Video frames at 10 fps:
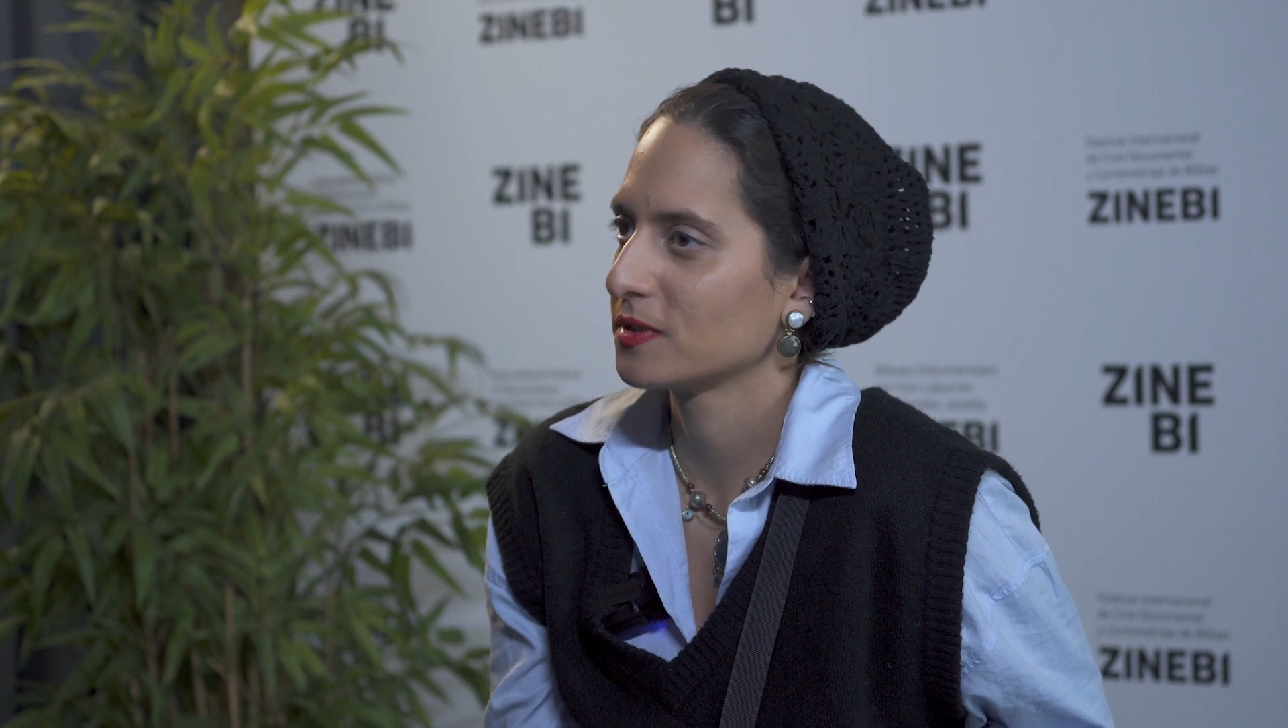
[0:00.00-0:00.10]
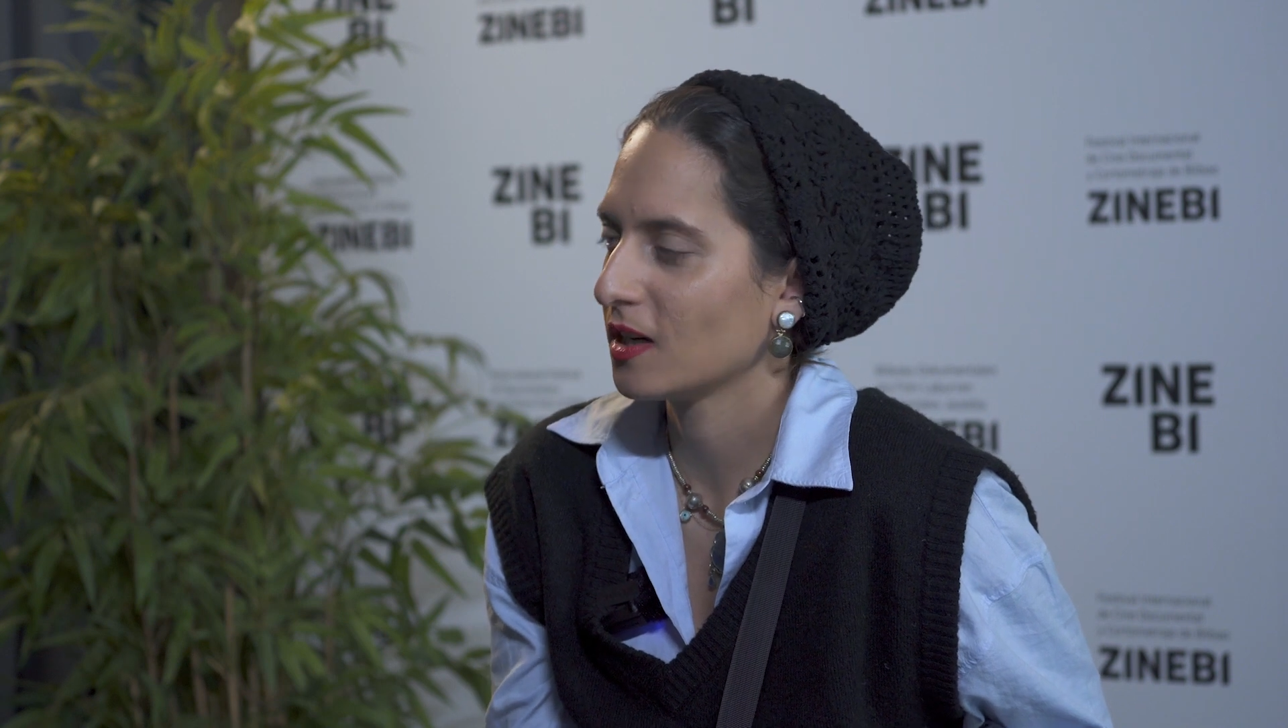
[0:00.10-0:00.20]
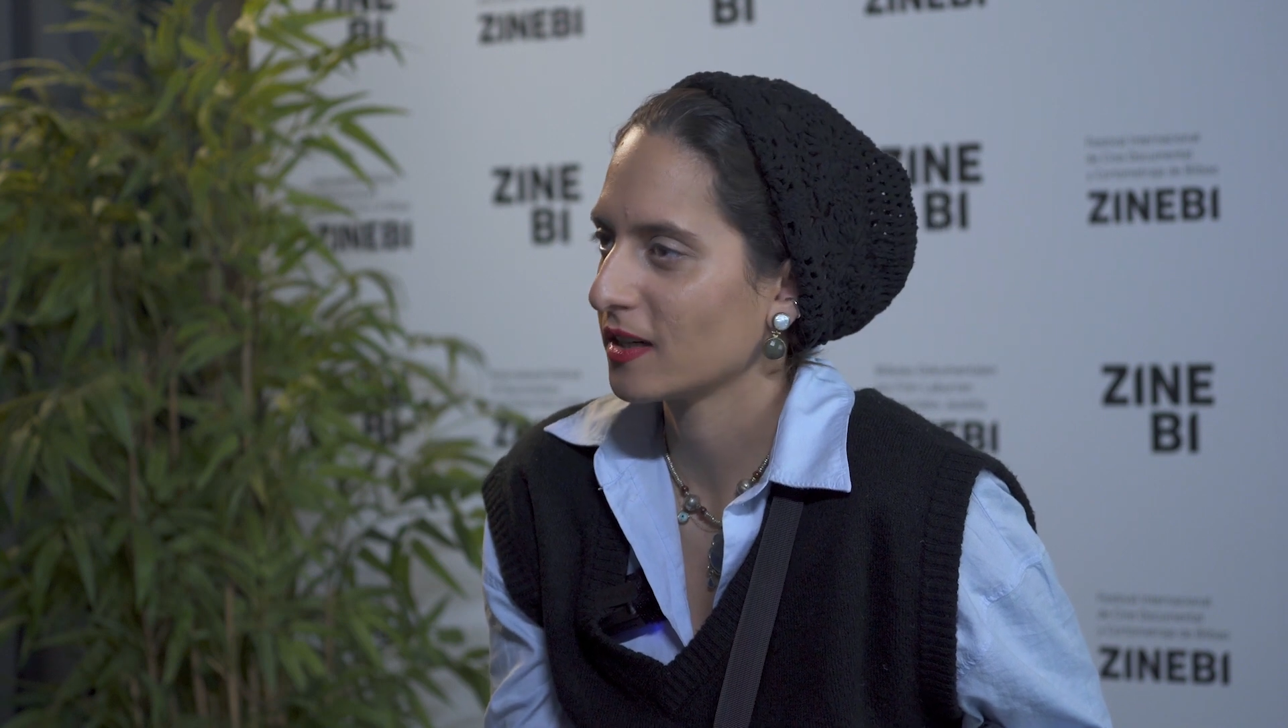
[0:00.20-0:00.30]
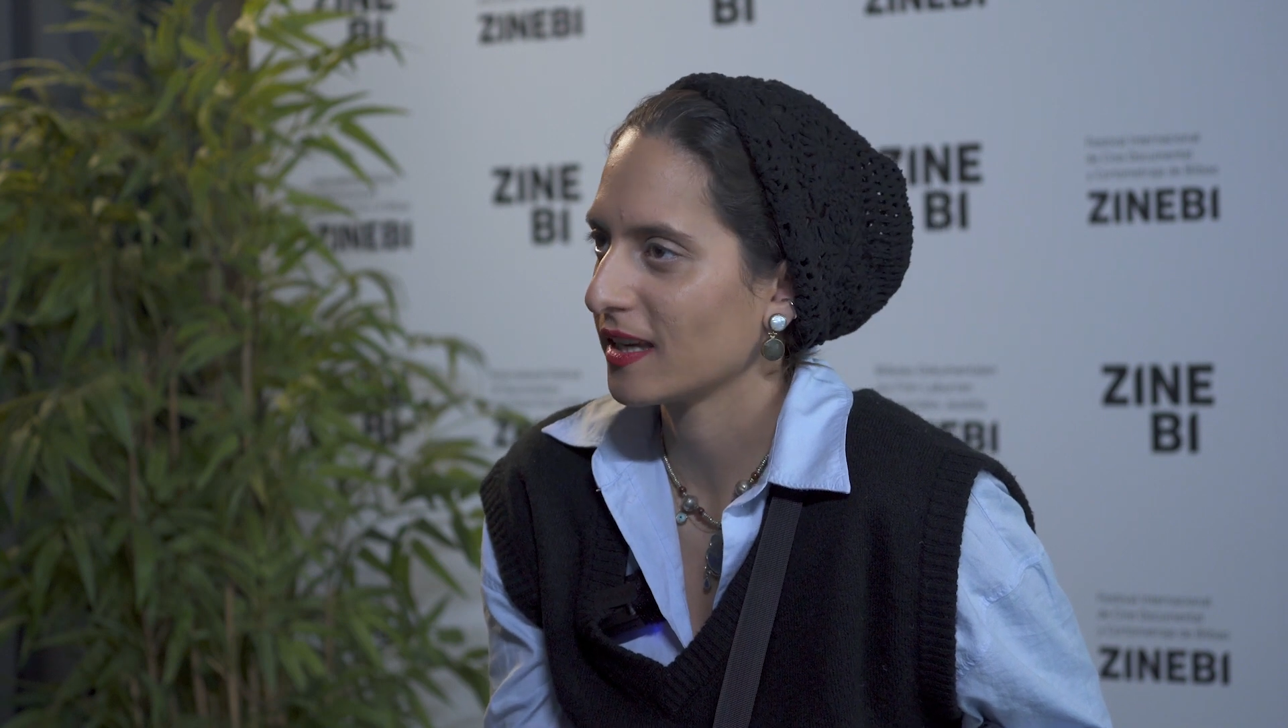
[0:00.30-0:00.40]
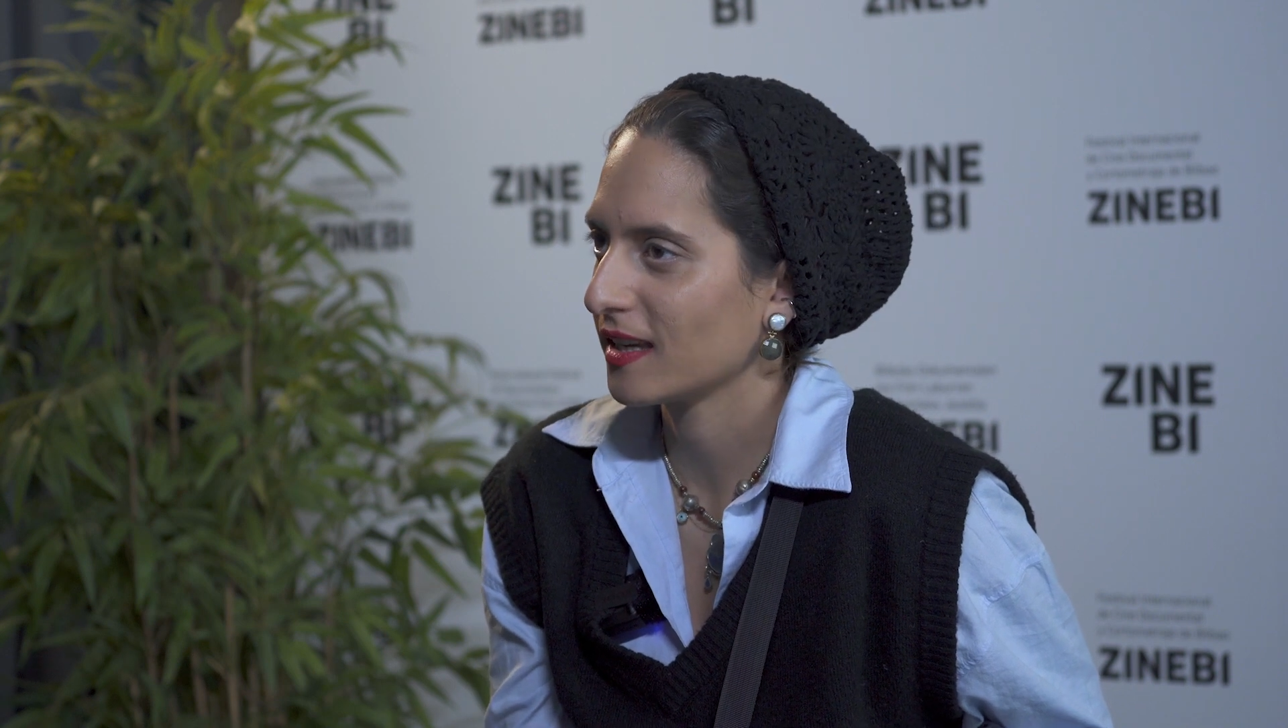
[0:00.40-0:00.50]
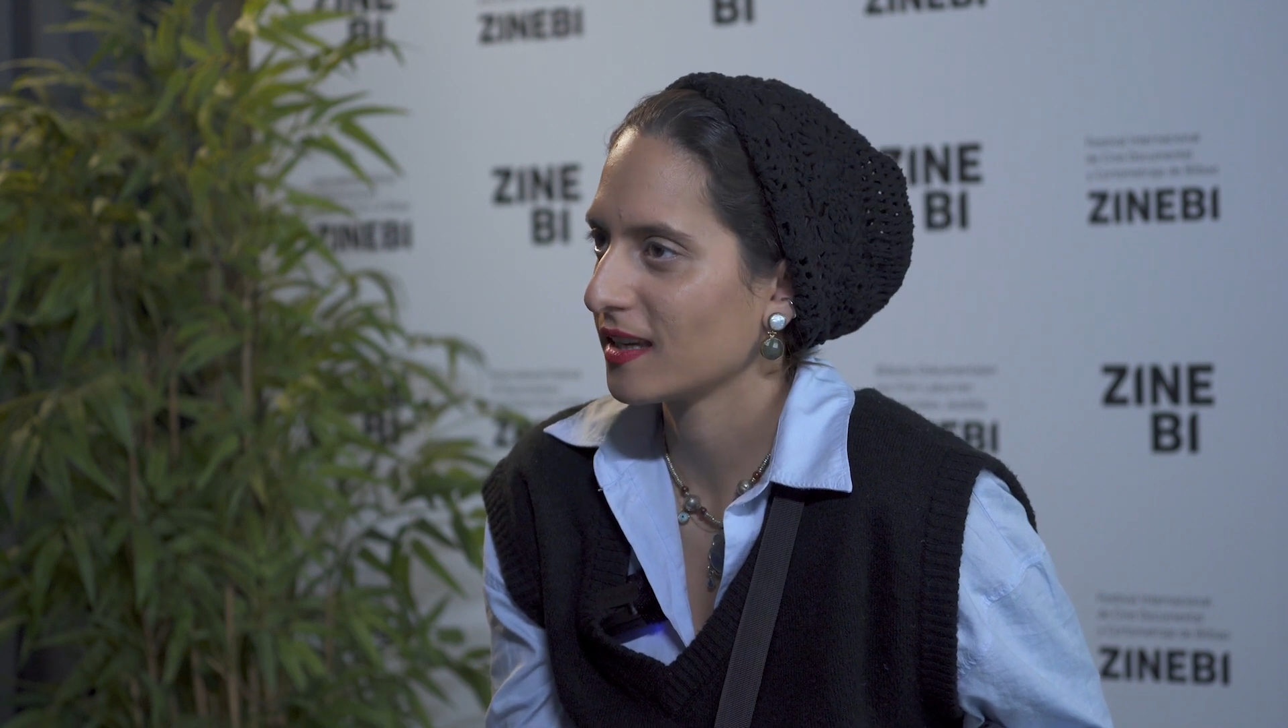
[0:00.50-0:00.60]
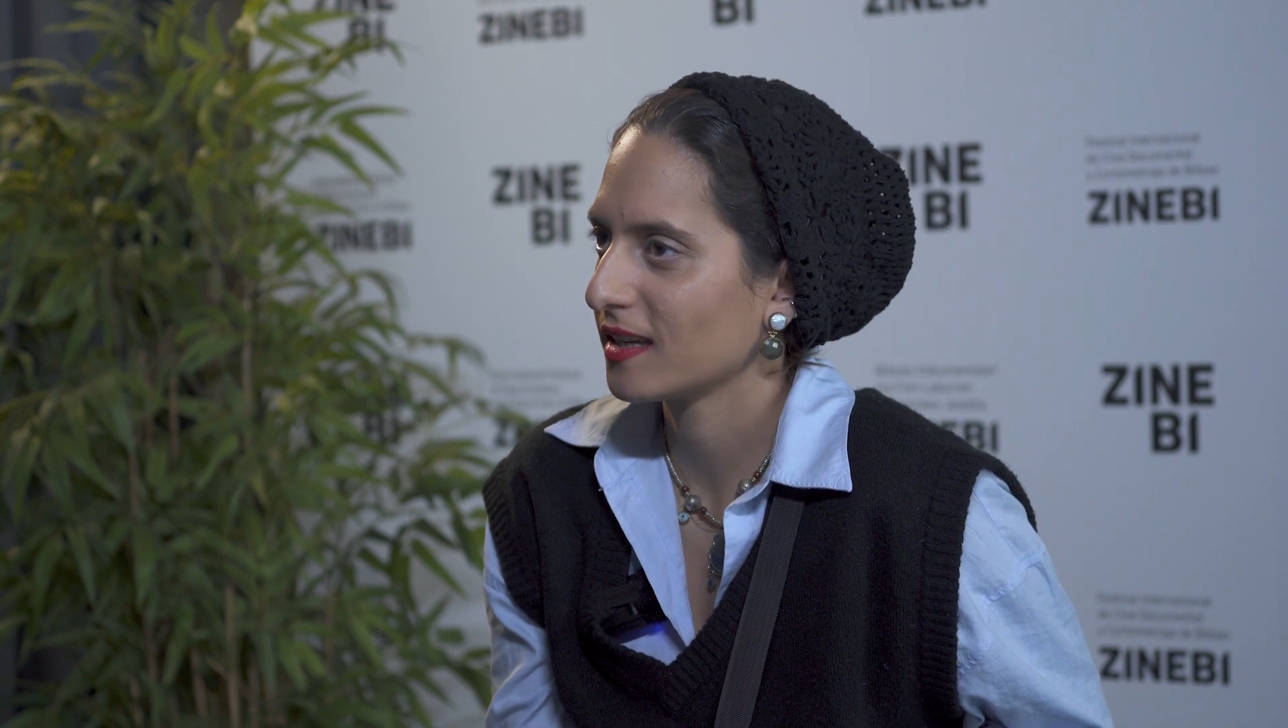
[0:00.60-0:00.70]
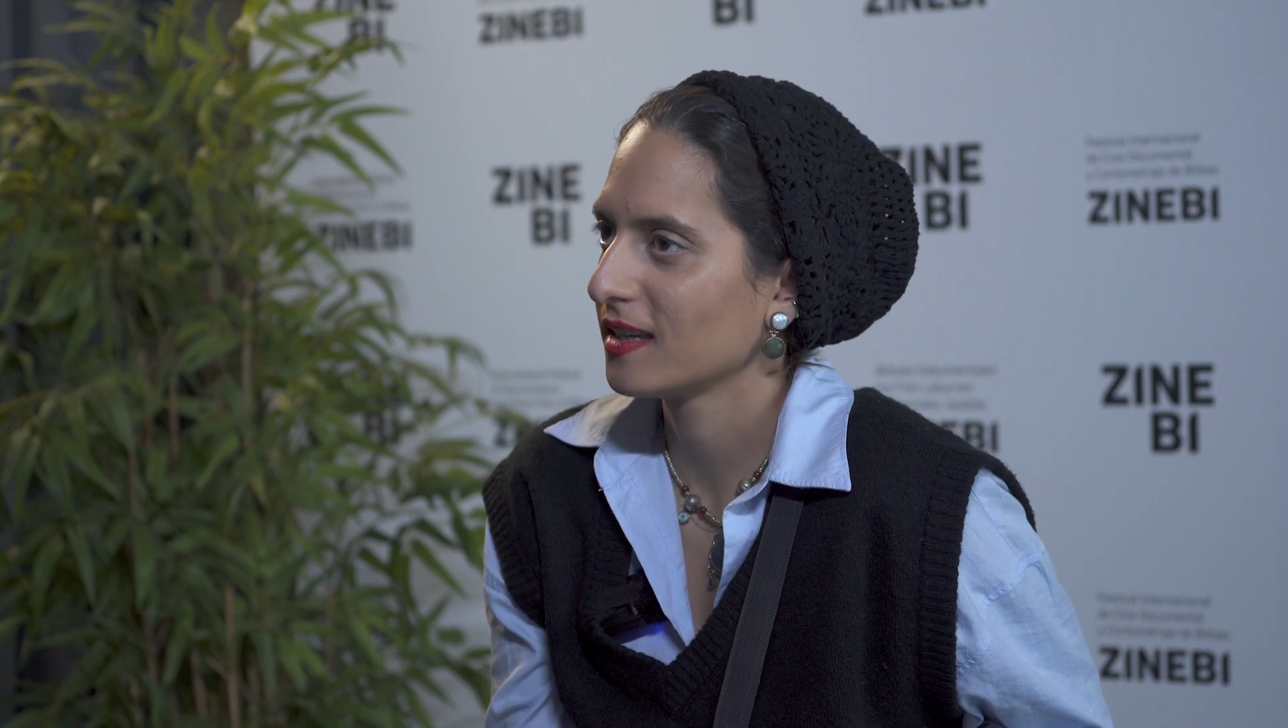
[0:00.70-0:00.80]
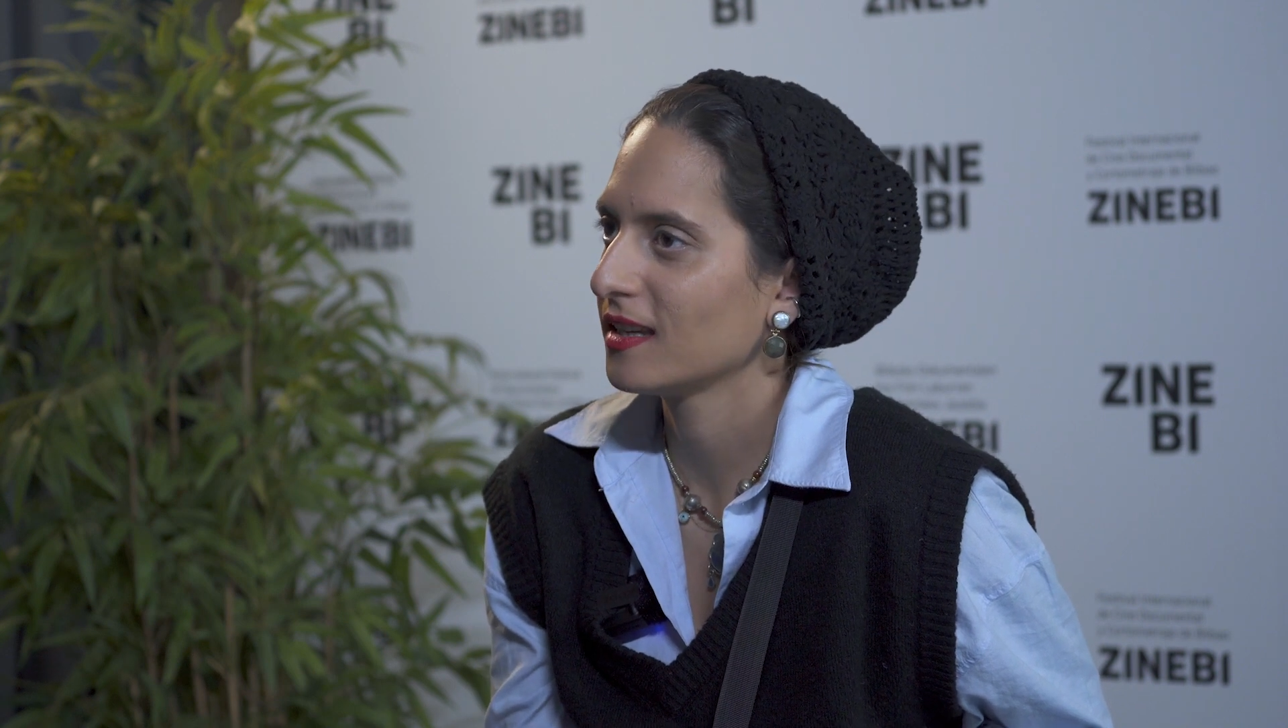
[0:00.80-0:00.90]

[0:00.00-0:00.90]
talking.